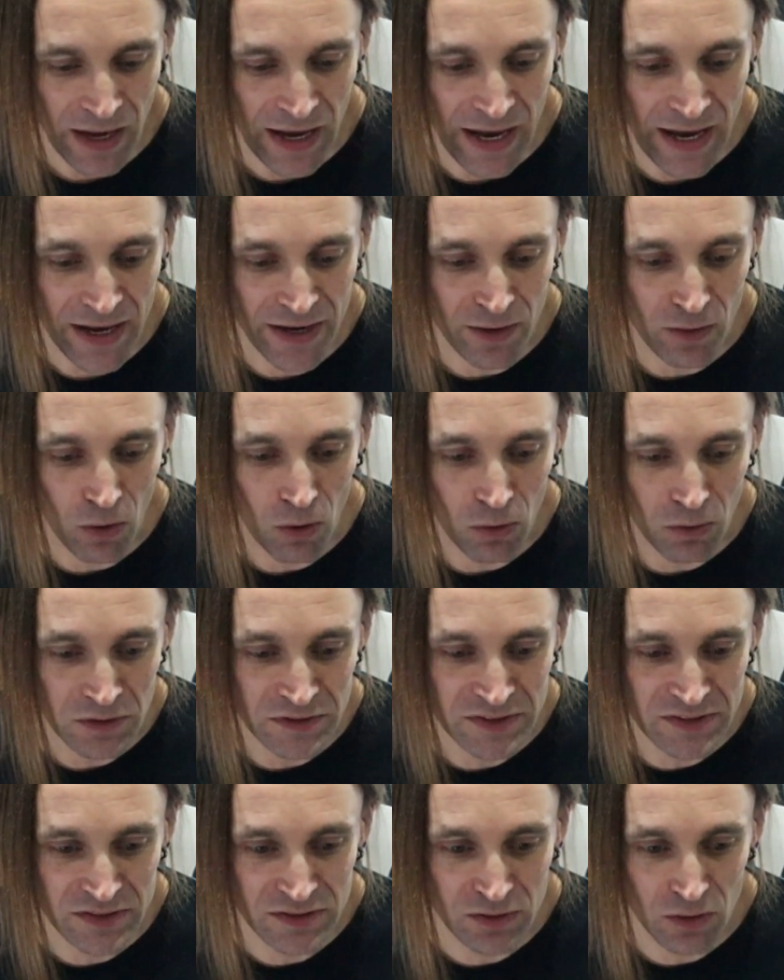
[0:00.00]
And
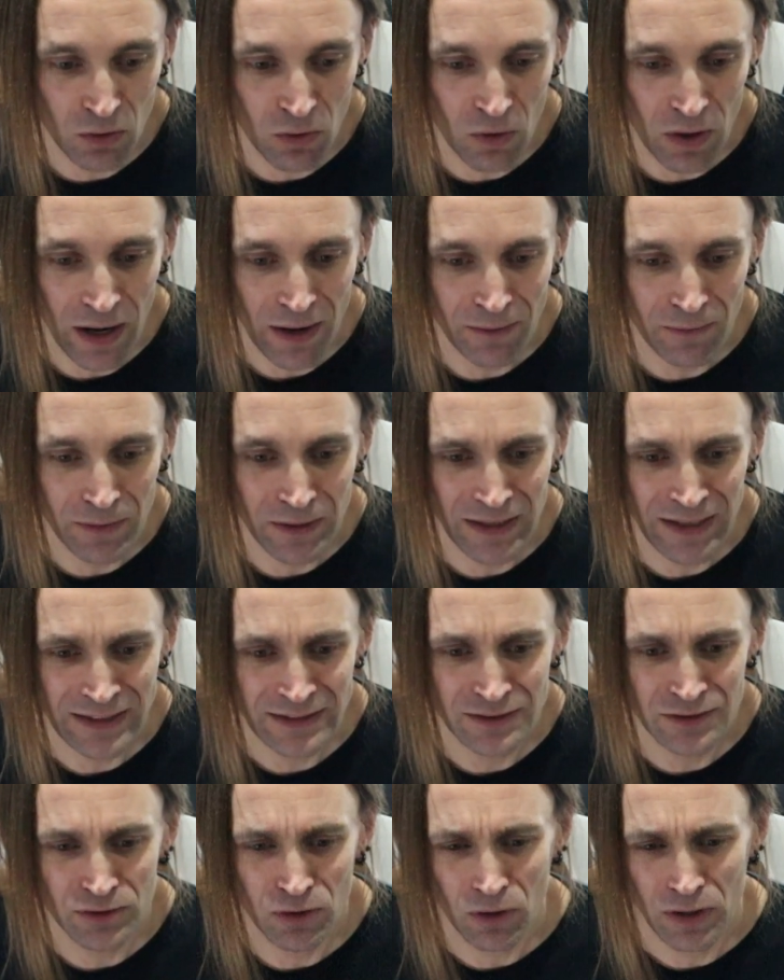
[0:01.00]
also I would
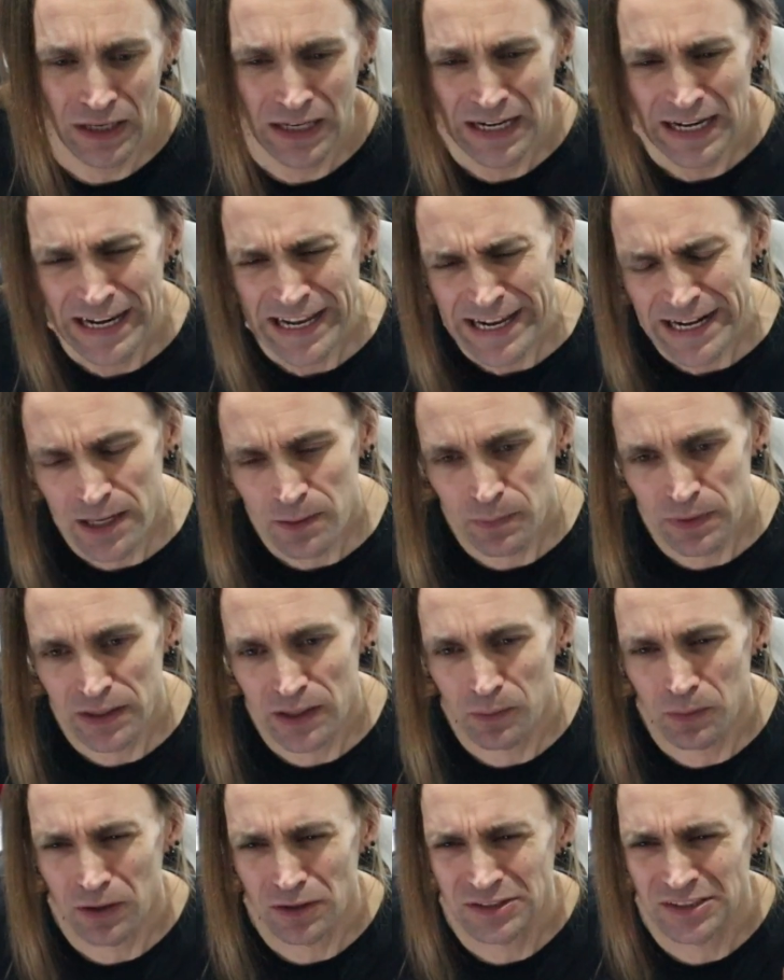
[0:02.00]
like to talk a little
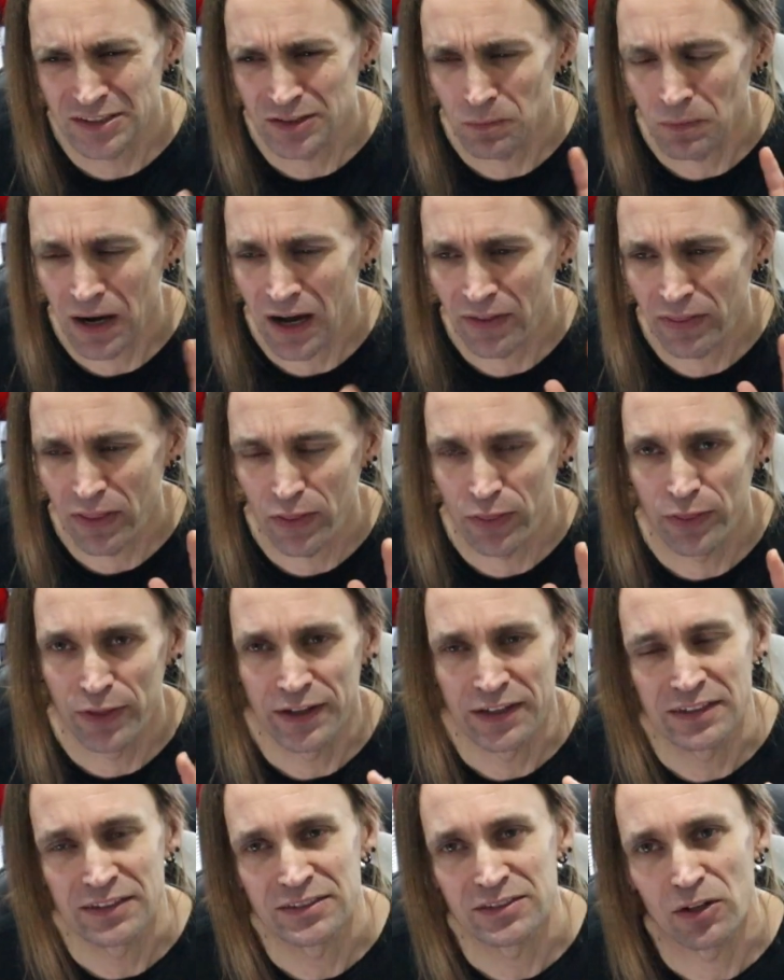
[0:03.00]
bit about some other
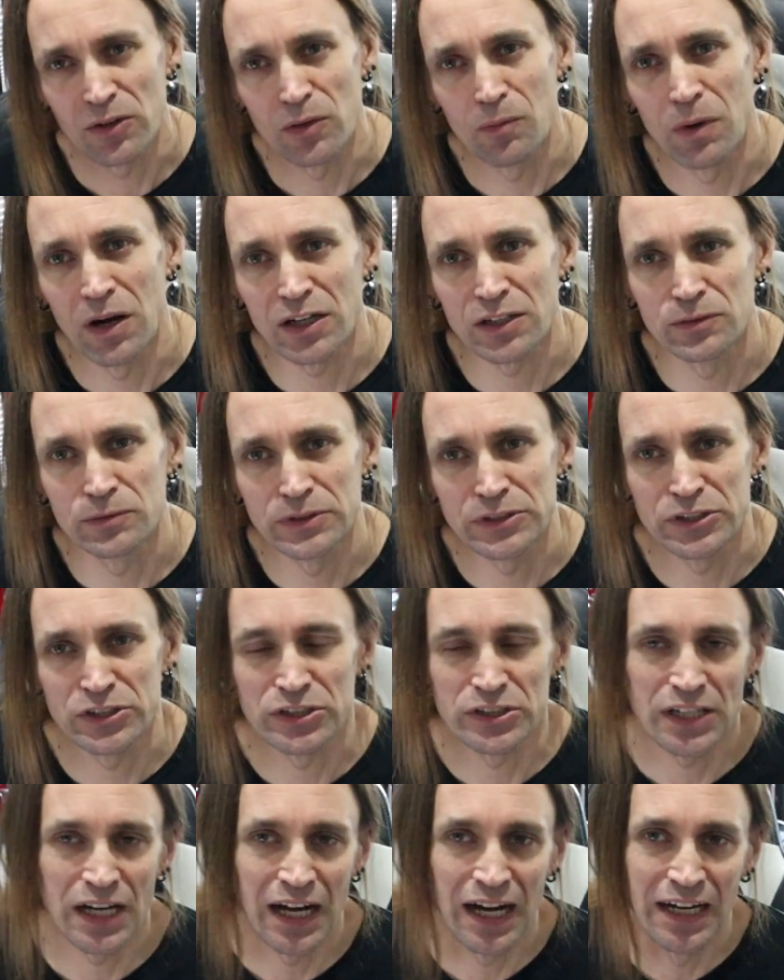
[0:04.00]
things on the market
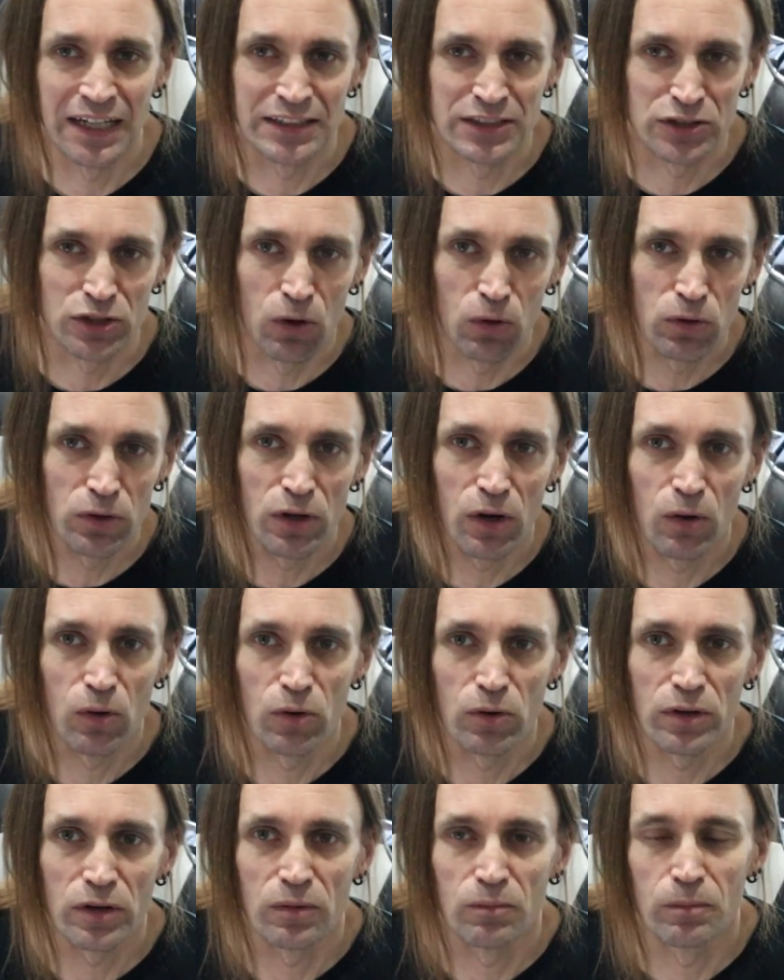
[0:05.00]
which I don't
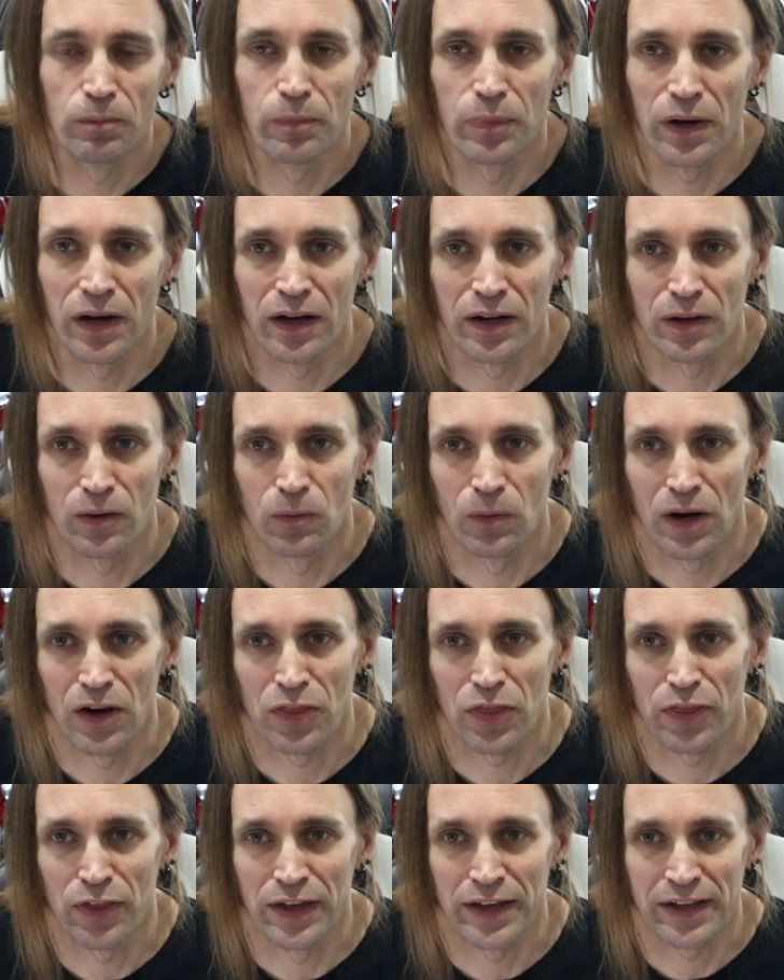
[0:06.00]
own, but where I
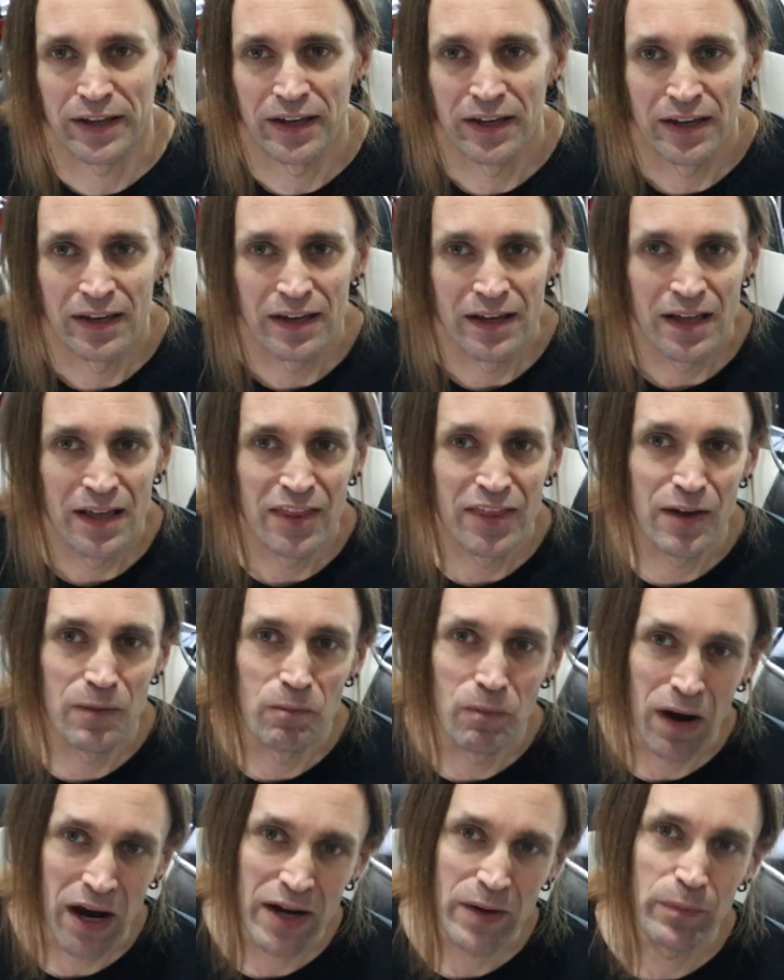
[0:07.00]
think they
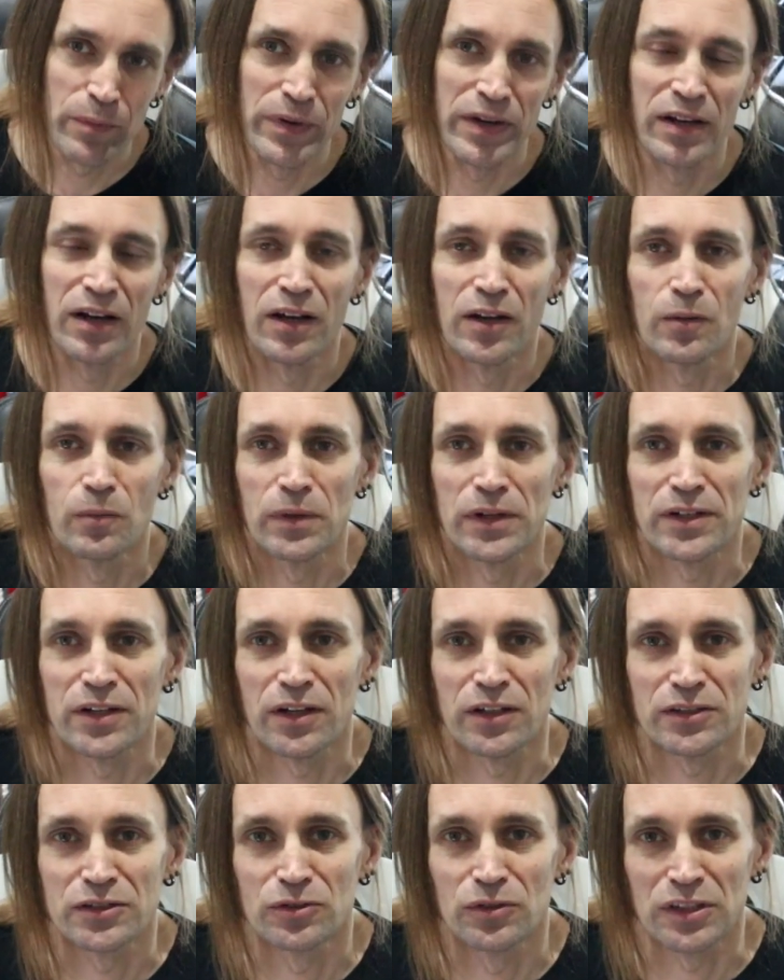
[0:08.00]
might be a little bit
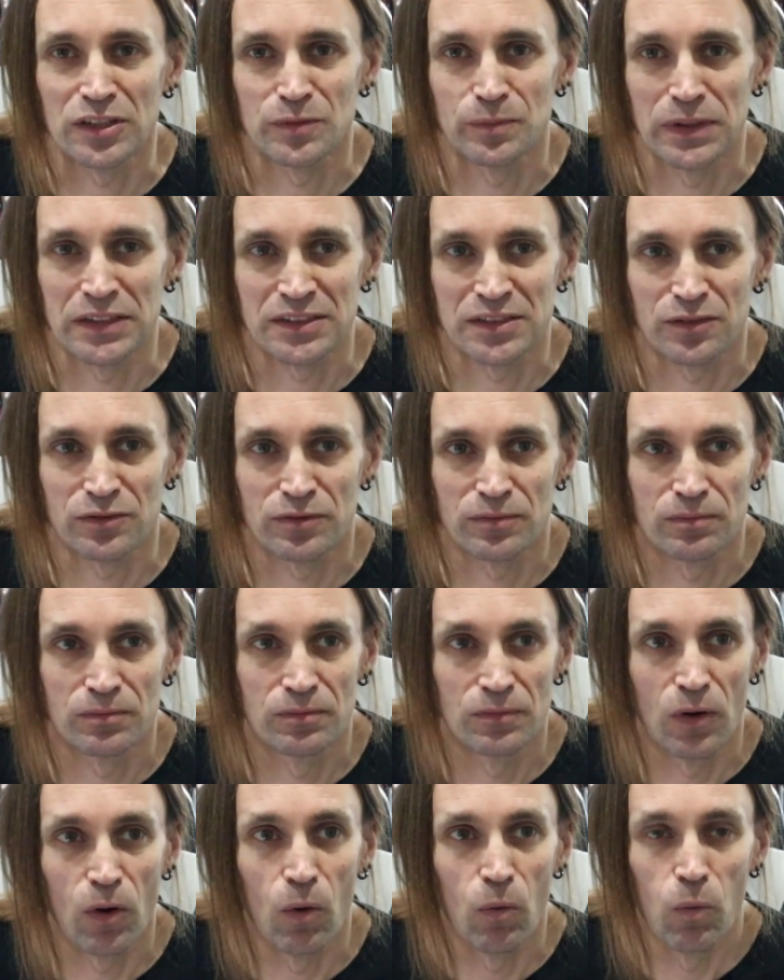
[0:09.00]
too expensive
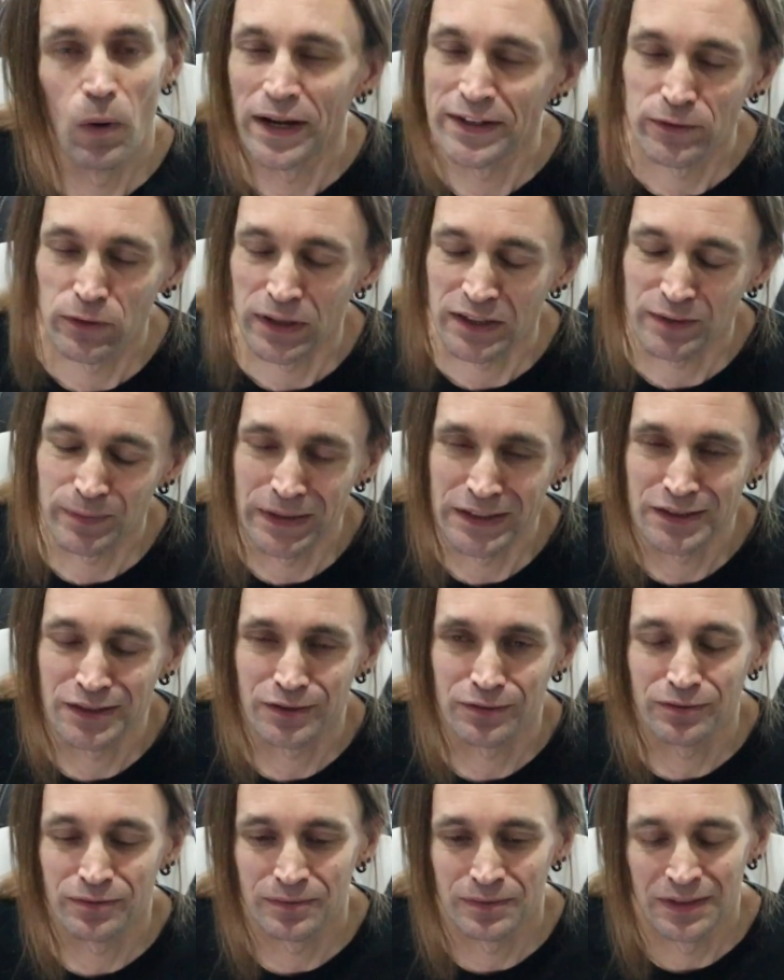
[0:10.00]
or way too
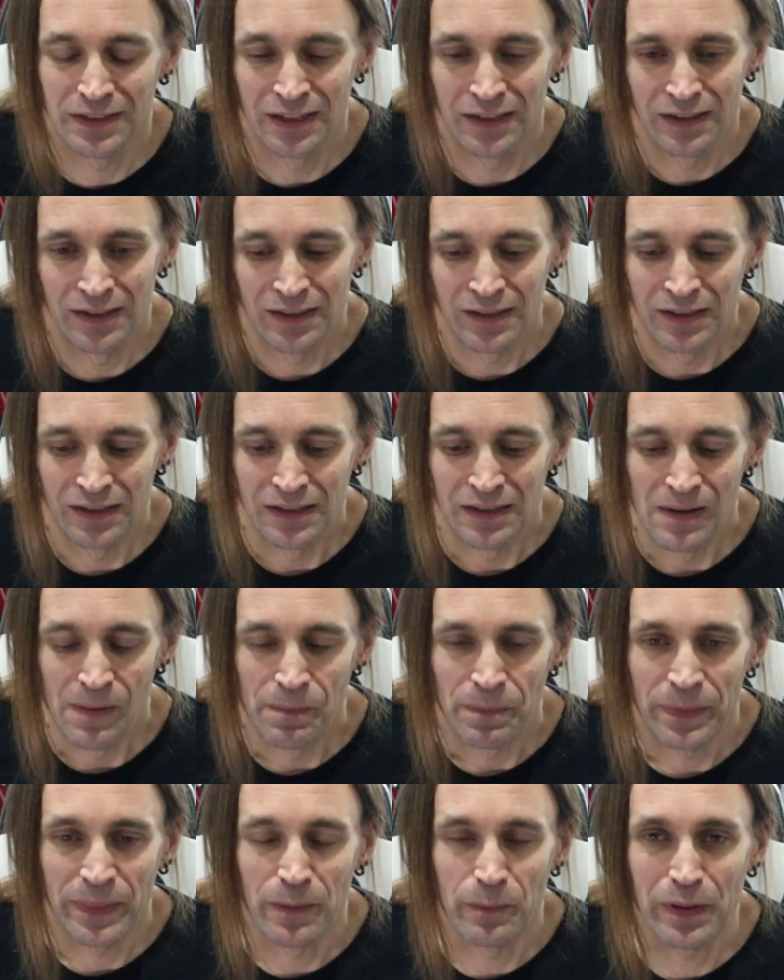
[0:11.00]
expensive.
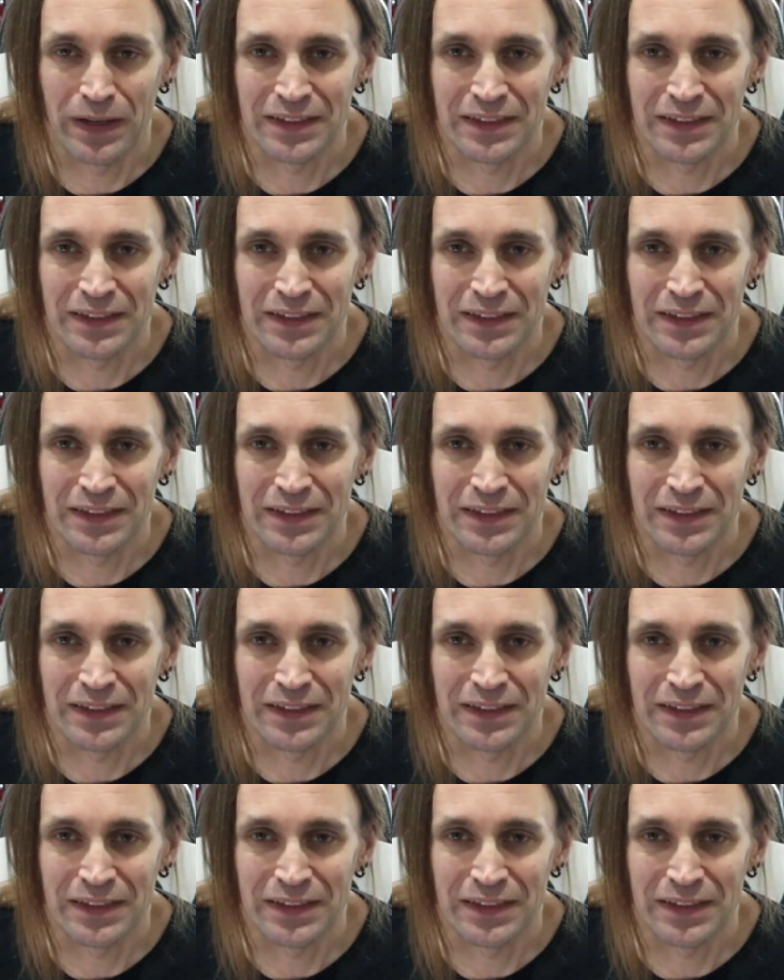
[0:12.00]
In the